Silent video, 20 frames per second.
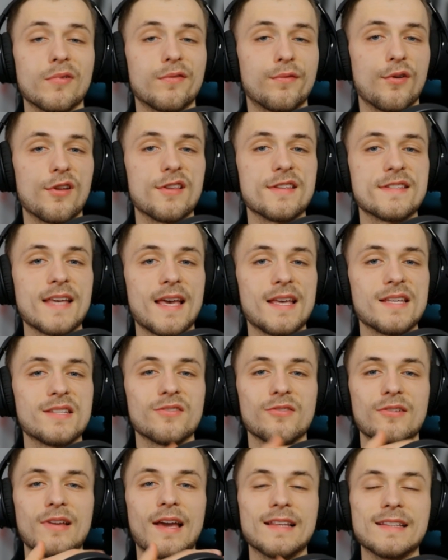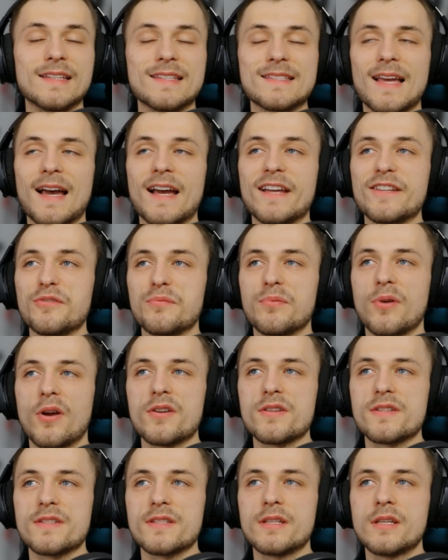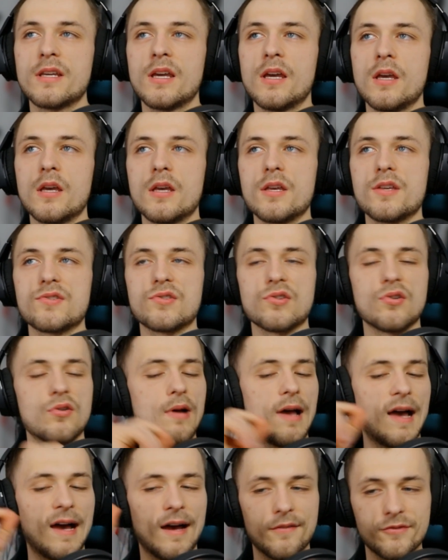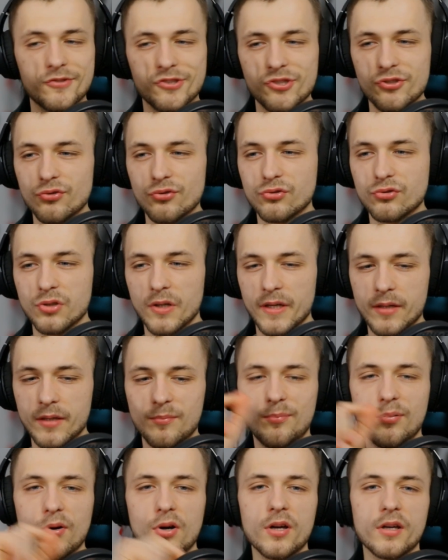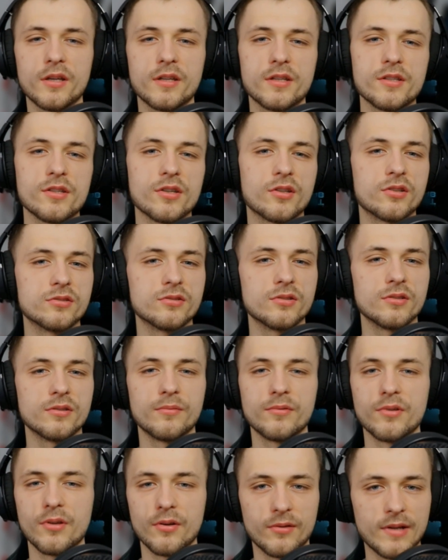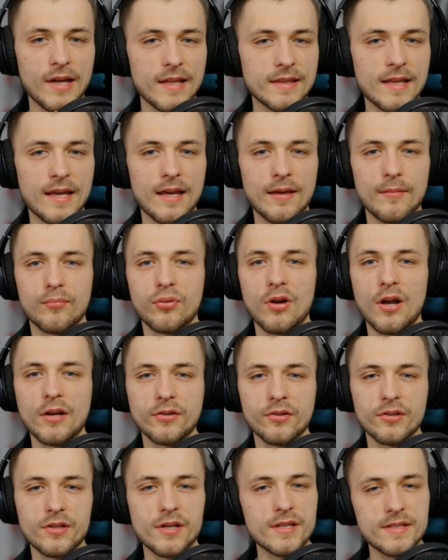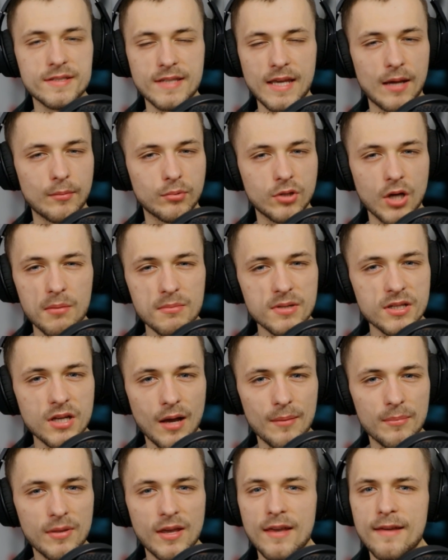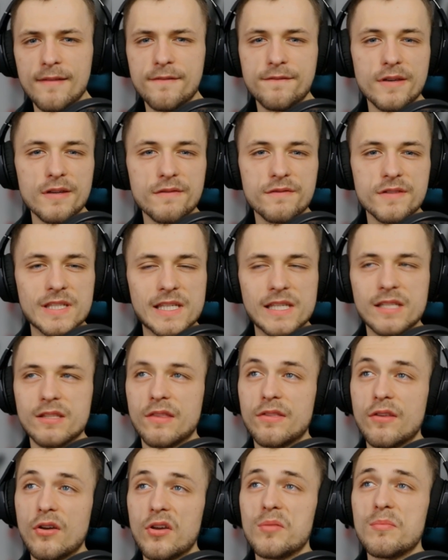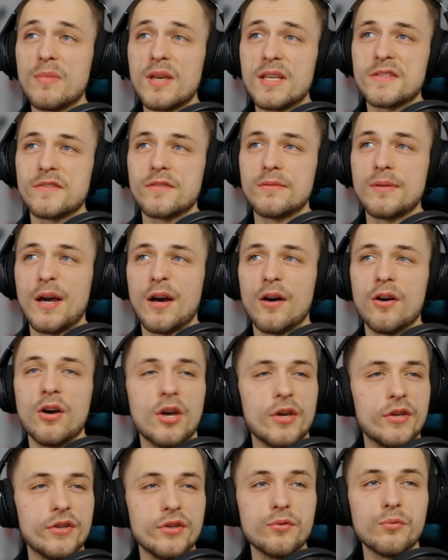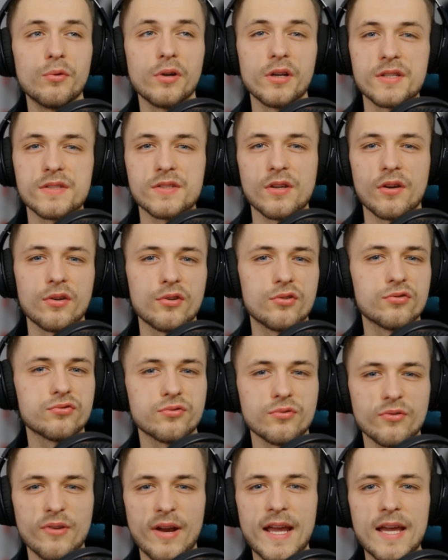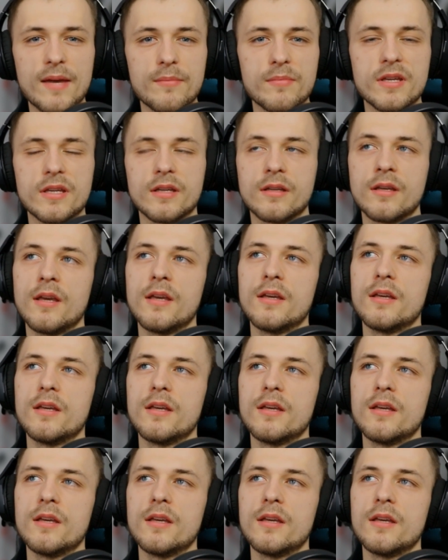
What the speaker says: before the test, or at least I do personally. So after you click book, you've got that proctor exam coming up 15-30 minutes from now, you want to start cramming.